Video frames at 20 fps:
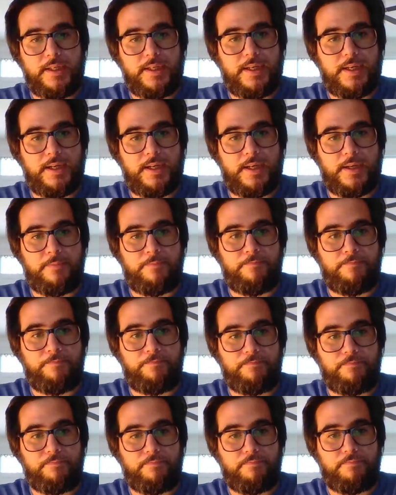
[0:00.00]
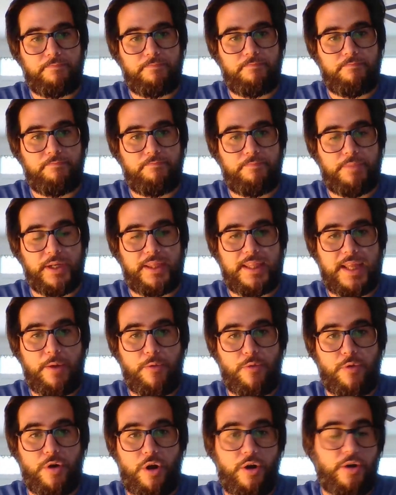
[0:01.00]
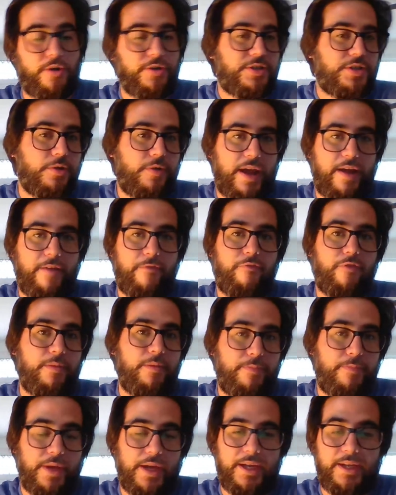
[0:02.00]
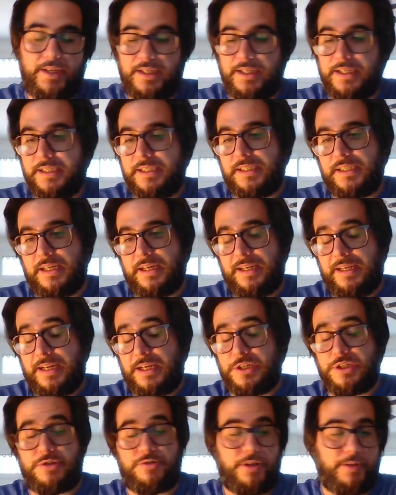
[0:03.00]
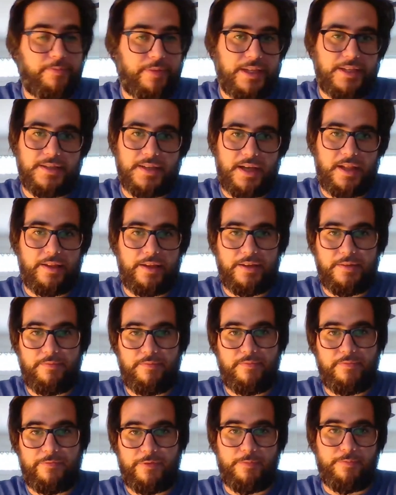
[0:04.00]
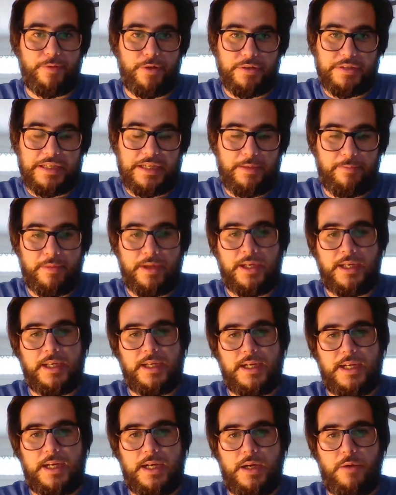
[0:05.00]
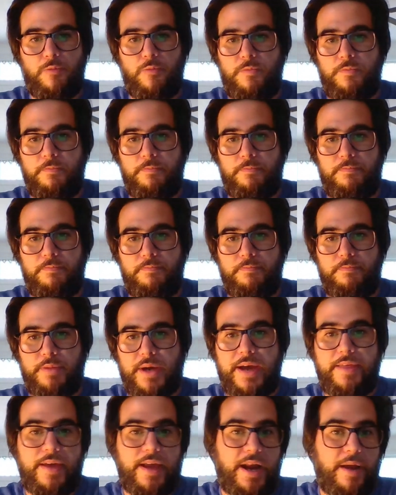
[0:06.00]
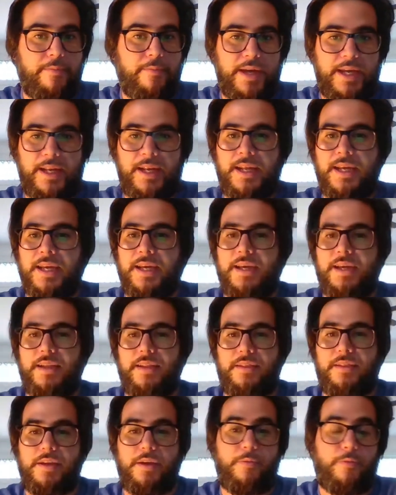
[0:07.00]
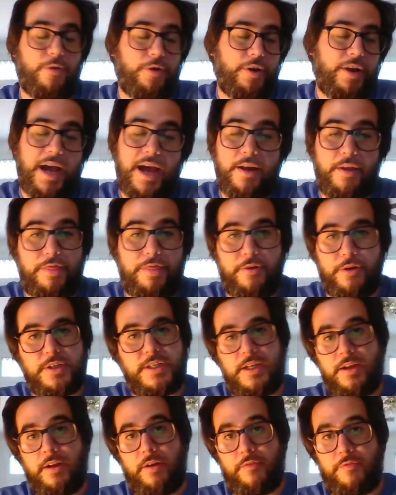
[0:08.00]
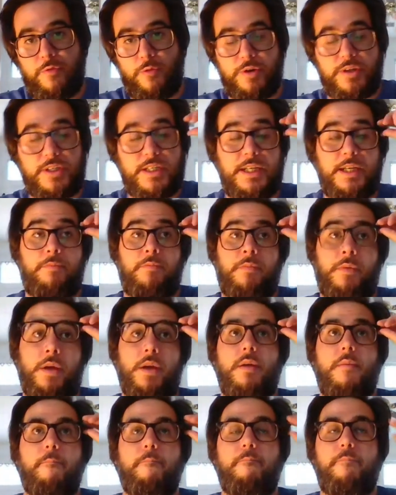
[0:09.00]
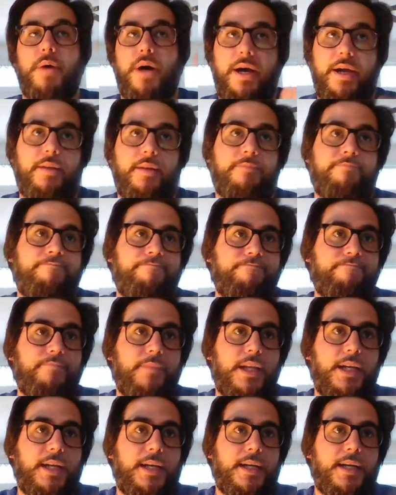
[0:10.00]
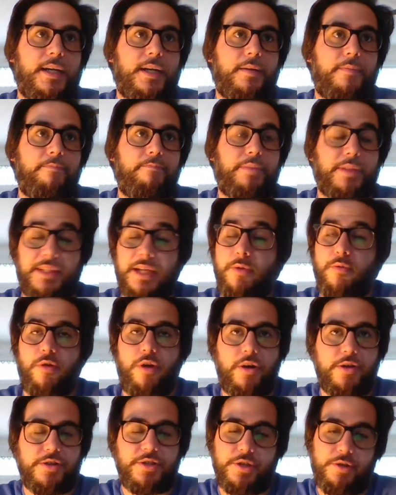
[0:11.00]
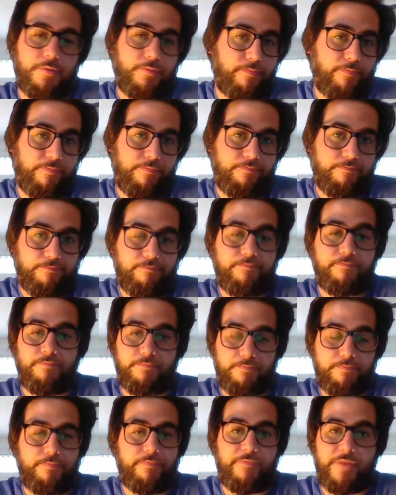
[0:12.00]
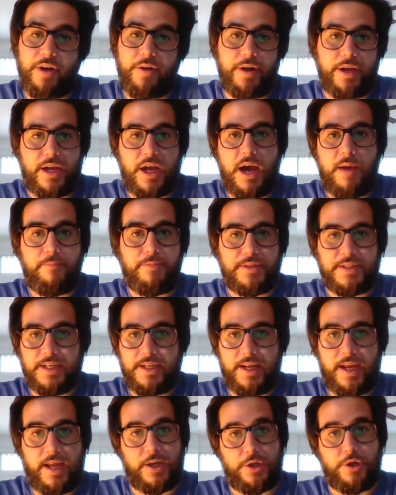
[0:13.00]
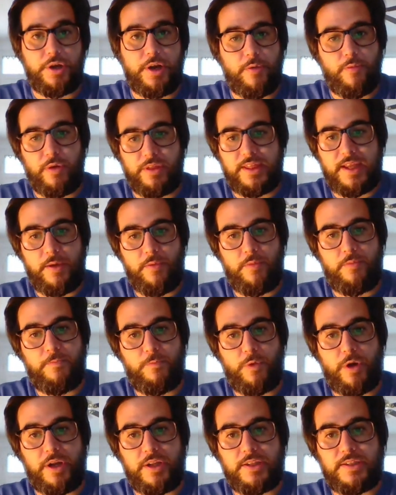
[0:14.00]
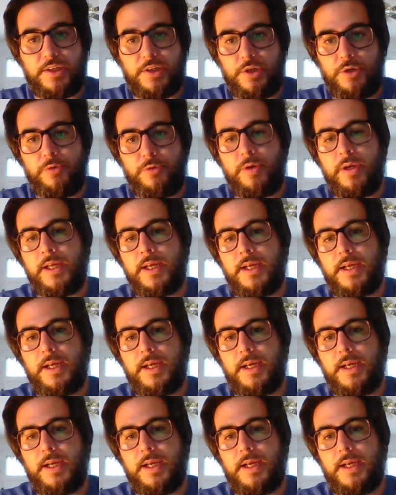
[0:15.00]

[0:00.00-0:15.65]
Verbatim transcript: Um, but they were also every bit an extremely solid football team. Uh, by that I mean they were not a 13 and 4 team, but uh, but they were also very competent and good at what they wanted to do.